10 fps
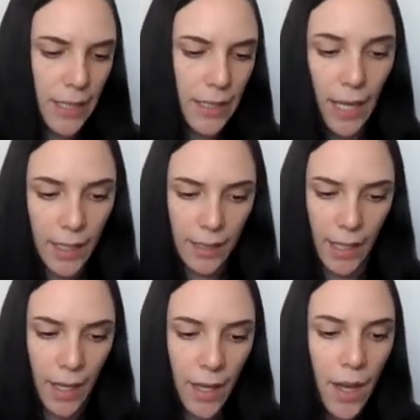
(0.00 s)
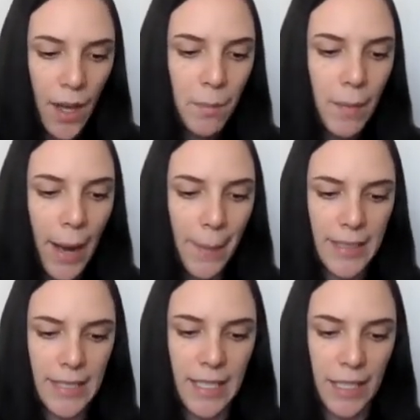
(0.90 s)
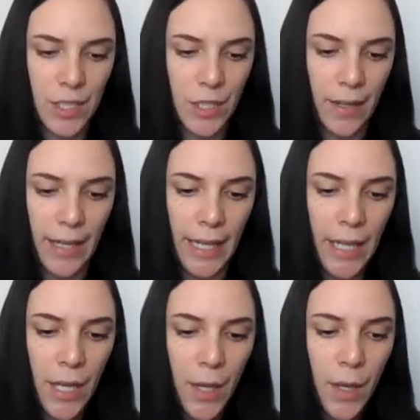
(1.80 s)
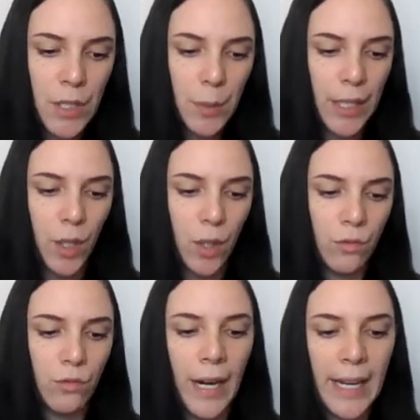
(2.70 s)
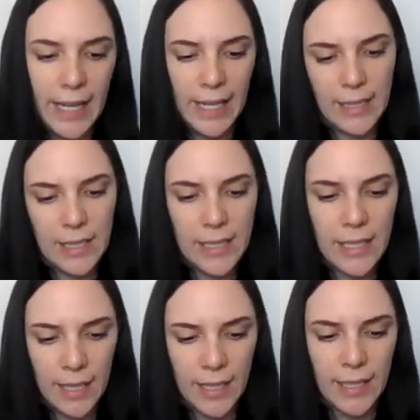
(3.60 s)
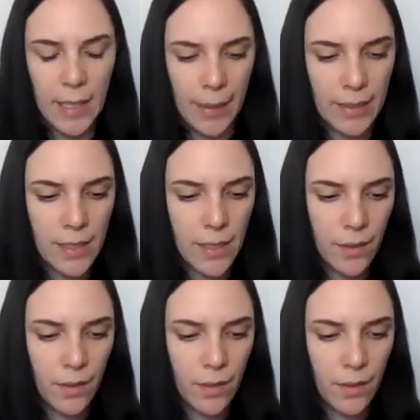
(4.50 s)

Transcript: Luckily, Mom has the tickets already, so we can go right in to see the exhibits.